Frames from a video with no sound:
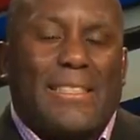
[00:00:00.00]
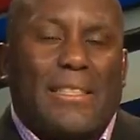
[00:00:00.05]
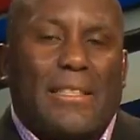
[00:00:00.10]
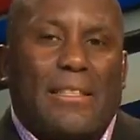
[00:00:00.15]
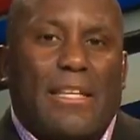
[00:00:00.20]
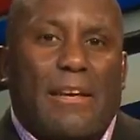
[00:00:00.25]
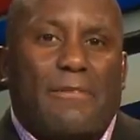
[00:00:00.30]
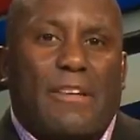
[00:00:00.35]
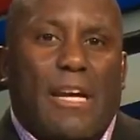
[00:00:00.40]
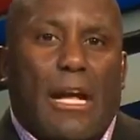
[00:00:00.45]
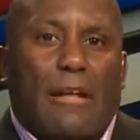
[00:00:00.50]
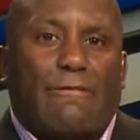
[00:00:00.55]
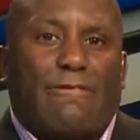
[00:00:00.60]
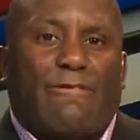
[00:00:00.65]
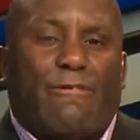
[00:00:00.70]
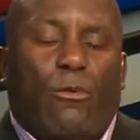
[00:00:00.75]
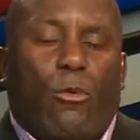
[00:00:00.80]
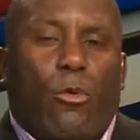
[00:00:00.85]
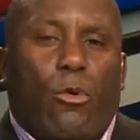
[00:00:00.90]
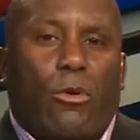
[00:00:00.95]
They've got
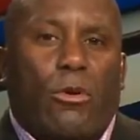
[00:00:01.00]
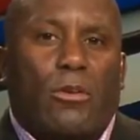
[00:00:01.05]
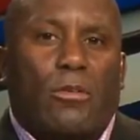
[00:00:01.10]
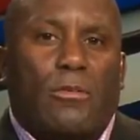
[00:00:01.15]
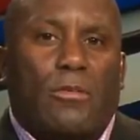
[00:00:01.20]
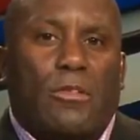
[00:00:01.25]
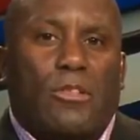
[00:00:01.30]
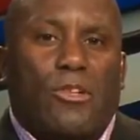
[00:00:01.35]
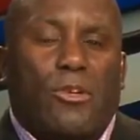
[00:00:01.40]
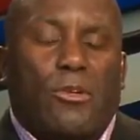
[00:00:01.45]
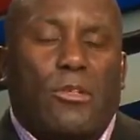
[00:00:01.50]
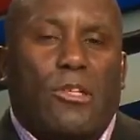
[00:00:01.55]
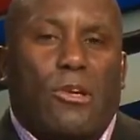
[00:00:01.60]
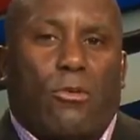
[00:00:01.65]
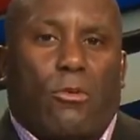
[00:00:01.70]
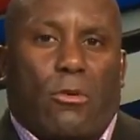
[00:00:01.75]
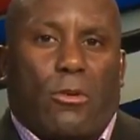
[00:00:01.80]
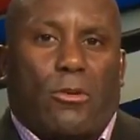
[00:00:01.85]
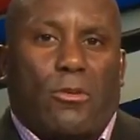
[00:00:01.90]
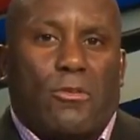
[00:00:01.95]
four good
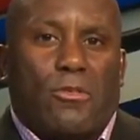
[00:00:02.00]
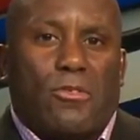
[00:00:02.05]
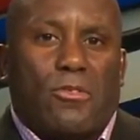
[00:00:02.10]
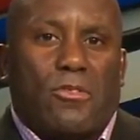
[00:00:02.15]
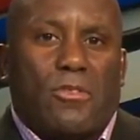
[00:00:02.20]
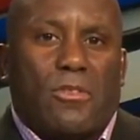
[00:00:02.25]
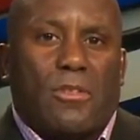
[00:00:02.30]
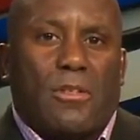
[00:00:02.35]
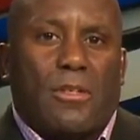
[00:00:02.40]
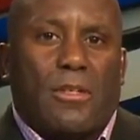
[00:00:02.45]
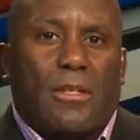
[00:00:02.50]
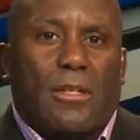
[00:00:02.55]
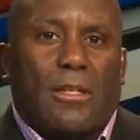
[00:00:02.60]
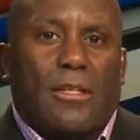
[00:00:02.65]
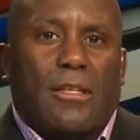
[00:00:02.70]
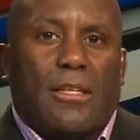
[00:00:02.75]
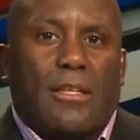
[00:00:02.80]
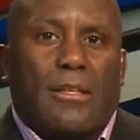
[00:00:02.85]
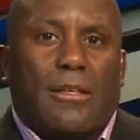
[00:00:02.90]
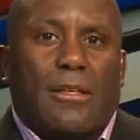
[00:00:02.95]
corners. Oh,
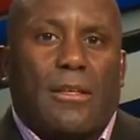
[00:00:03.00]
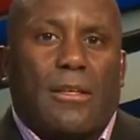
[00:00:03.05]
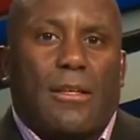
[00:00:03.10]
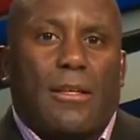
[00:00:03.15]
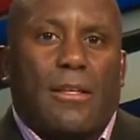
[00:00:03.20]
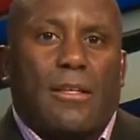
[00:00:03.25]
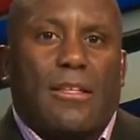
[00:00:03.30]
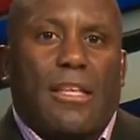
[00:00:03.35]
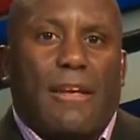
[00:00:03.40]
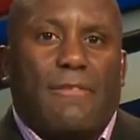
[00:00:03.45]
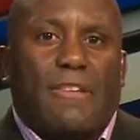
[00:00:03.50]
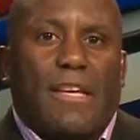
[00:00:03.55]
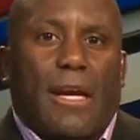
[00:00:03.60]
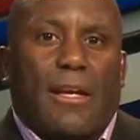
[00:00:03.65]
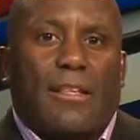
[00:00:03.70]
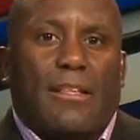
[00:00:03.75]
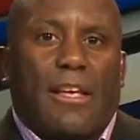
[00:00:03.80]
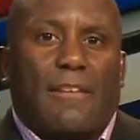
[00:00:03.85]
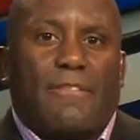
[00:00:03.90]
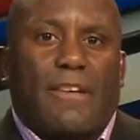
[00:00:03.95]
I'm t- I disagree.
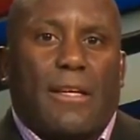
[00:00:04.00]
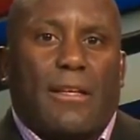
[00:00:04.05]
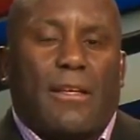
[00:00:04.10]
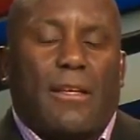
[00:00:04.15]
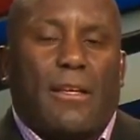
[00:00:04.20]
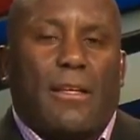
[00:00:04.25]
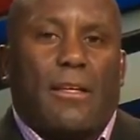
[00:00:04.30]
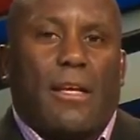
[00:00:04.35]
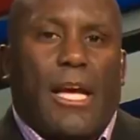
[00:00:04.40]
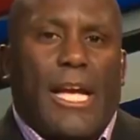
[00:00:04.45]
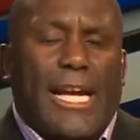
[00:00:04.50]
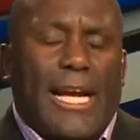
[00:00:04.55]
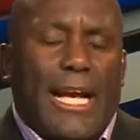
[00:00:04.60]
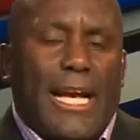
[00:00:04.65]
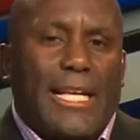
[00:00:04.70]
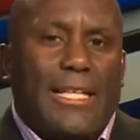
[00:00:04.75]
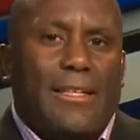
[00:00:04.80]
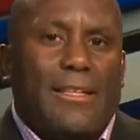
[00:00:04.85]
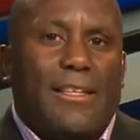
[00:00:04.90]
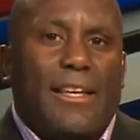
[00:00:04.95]
Got, I'm sorry. Hang
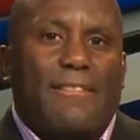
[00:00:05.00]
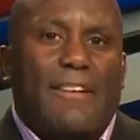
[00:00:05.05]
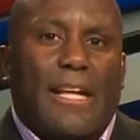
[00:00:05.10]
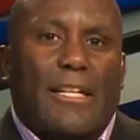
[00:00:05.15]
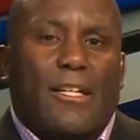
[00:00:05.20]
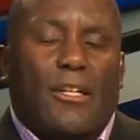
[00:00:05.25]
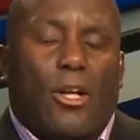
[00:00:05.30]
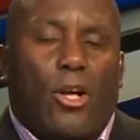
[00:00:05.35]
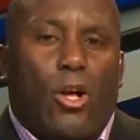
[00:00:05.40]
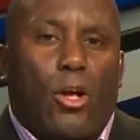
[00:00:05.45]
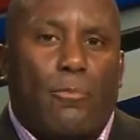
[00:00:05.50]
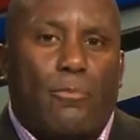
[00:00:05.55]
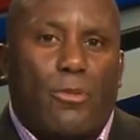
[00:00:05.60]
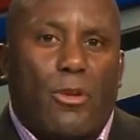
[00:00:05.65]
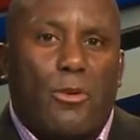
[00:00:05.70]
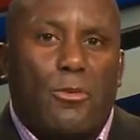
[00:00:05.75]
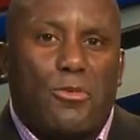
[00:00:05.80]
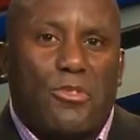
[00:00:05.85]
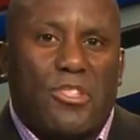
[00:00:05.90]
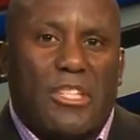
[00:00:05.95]
on. They've got an
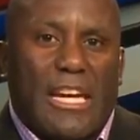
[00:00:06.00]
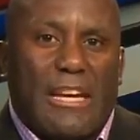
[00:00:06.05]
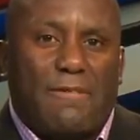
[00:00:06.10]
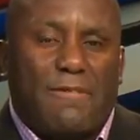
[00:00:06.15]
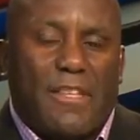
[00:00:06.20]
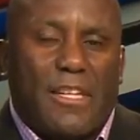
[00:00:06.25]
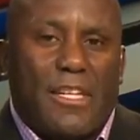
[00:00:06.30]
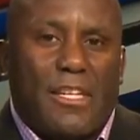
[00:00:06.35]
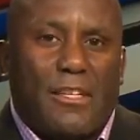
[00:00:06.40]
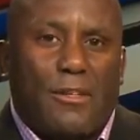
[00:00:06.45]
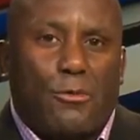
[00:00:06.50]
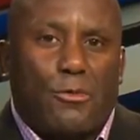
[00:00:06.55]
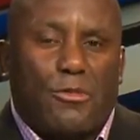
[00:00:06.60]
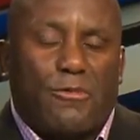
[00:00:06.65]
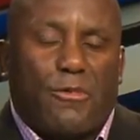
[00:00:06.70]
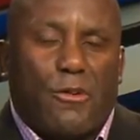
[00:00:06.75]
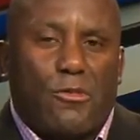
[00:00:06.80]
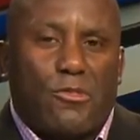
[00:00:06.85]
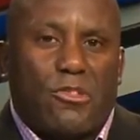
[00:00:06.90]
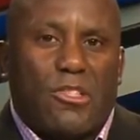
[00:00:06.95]
all-pro safety who was
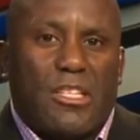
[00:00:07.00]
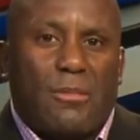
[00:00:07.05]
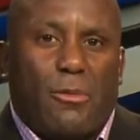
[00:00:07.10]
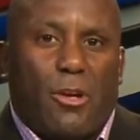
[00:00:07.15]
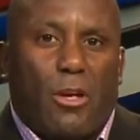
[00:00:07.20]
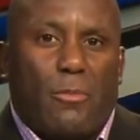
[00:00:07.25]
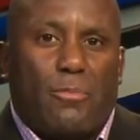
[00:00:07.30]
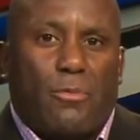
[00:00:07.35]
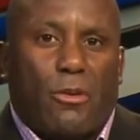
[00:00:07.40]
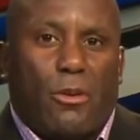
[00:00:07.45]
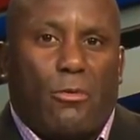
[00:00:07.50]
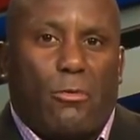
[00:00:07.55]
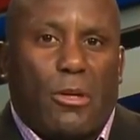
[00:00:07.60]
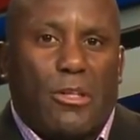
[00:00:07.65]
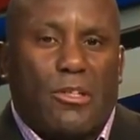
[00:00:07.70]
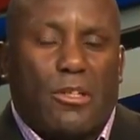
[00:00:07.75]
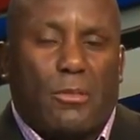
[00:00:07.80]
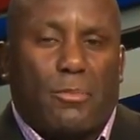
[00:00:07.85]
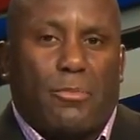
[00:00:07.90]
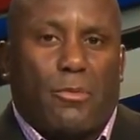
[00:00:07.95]
first-team all-pro,
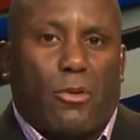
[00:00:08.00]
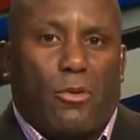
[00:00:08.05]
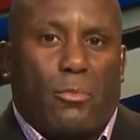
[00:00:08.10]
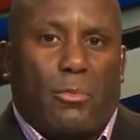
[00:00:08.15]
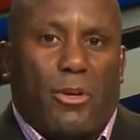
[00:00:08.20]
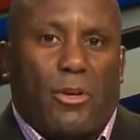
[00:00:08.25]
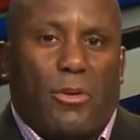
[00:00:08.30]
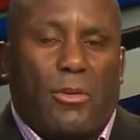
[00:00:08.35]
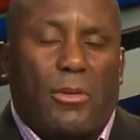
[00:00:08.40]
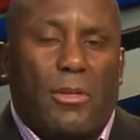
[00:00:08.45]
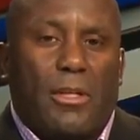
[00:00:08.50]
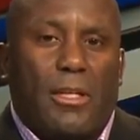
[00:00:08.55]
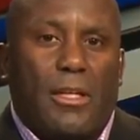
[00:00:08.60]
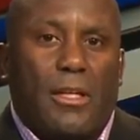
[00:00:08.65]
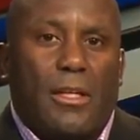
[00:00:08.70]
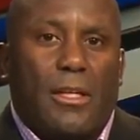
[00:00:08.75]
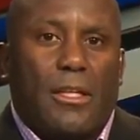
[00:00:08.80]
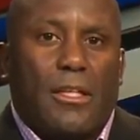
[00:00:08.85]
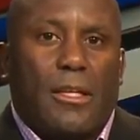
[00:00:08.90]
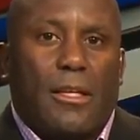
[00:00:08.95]
went to the Pro Bowl. Uh,
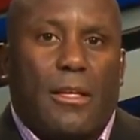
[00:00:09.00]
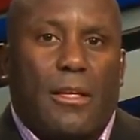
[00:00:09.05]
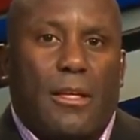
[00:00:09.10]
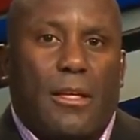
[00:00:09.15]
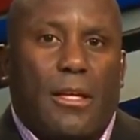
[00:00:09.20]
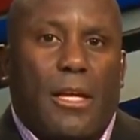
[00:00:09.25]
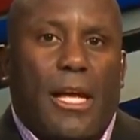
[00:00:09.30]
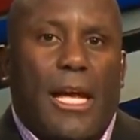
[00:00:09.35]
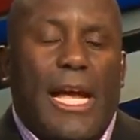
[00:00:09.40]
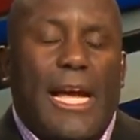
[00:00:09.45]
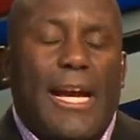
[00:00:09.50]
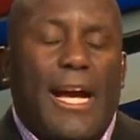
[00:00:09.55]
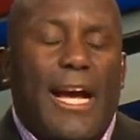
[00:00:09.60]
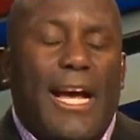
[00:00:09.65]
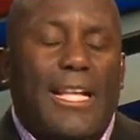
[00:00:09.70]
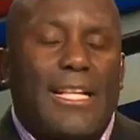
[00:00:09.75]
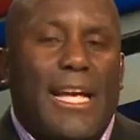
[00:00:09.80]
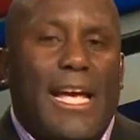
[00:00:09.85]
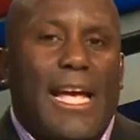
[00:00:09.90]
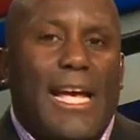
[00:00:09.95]
safety. Hang
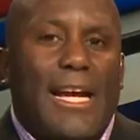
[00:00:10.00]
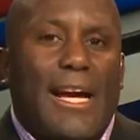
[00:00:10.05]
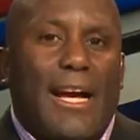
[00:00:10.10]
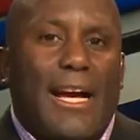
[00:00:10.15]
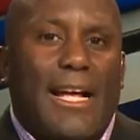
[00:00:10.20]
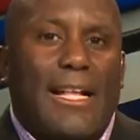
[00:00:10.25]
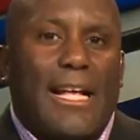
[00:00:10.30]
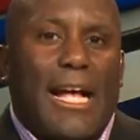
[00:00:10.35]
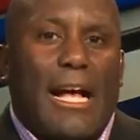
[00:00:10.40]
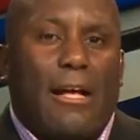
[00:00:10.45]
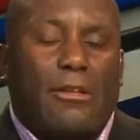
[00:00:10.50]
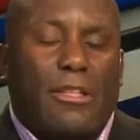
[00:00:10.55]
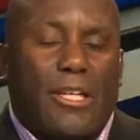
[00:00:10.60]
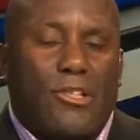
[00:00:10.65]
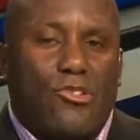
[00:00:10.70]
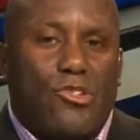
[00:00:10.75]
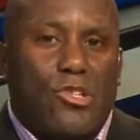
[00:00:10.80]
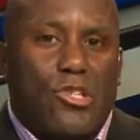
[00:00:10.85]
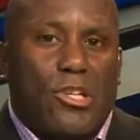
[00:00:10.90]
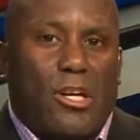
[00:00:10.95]
on. Hang on. I'll
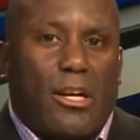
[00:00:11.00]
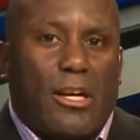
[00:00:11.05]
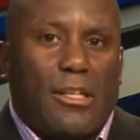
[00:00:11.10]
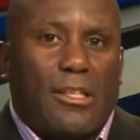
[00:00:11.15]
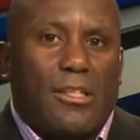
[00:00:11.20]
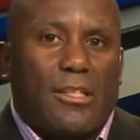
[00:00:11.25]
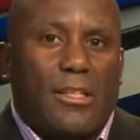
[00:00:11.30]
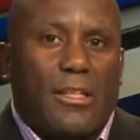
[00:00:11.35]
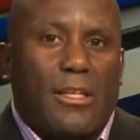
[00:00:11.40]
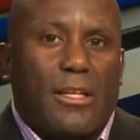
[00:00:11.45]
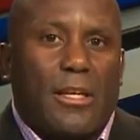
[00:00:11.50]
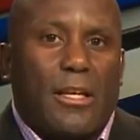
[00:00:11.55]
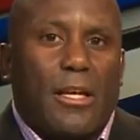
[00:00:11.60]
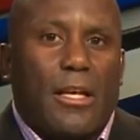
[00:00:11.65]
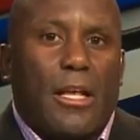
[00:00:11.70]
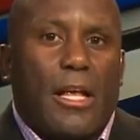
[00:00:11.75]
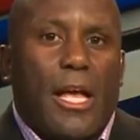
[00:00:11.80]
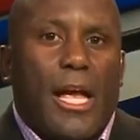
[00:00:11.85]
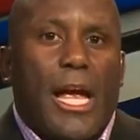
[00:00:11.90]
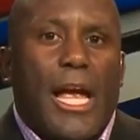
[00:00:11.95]
let you talk. I'm not
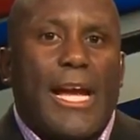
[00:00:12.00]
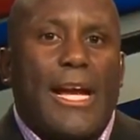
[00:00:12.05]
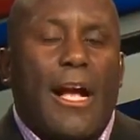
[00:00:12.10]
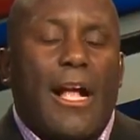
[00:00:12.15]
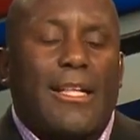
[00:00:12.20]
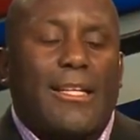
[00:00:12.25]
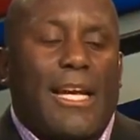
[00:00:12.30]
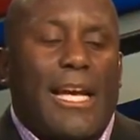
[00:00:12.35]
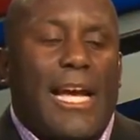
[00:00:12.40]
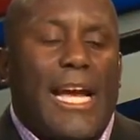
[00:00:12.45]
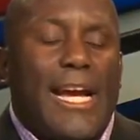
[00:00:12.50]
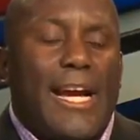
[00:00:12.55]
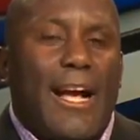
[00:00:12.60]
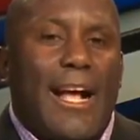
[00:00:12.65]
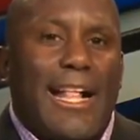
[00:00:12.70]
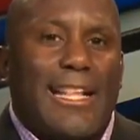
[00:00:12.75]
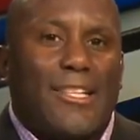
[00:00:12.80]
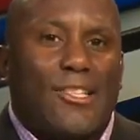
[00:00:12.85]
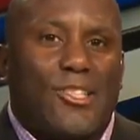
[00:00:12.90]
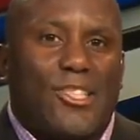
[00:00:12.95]
rushing. I'm hang on. Hang
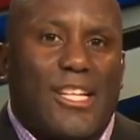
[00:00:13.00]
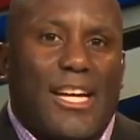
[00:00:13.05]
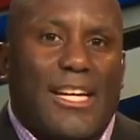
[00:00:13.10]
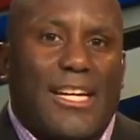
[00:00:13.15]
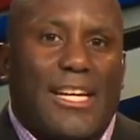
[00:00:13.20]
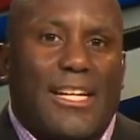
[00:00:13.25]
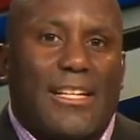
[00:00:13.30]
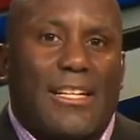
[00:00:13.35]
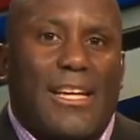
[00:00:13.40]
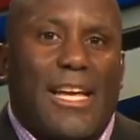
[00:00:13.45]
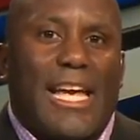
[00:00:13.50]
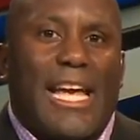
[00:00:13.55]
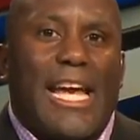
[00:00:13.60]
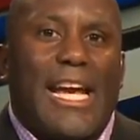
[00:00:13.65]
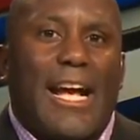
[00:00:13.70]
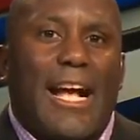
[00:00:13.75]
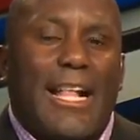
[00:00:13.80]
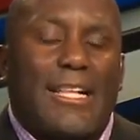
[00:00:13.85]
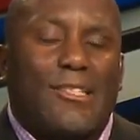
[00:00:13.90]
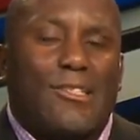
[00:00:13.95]
on a second. Line,
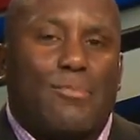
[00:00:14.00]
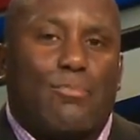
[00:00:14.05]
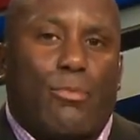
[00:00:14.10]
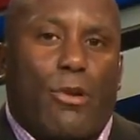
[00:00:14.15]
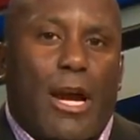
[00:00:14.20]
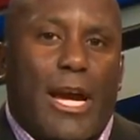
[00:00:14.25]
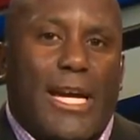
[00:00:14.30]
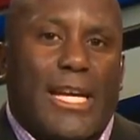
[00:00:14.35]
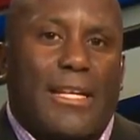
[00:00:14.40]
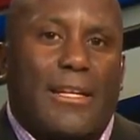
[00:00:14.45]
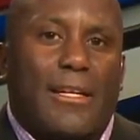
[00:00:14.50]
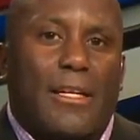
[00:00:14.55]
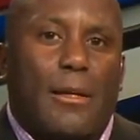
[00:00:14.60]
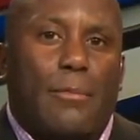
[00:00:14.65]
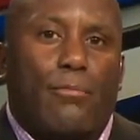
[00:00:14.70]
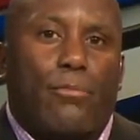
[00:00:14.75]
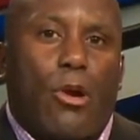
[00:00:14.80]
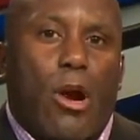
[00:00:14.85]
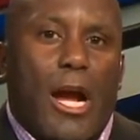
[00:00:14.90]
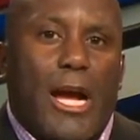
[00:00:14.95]
hang on, it's Brian.
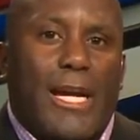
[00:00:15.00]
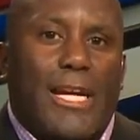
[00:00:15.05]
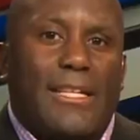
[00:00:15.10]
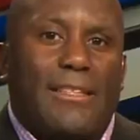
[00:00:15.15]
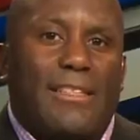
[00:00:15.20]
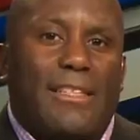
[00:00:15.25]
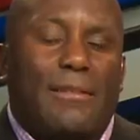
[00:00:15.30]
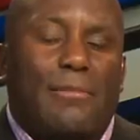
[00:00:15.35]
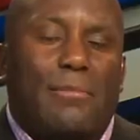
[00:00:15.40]
Brian.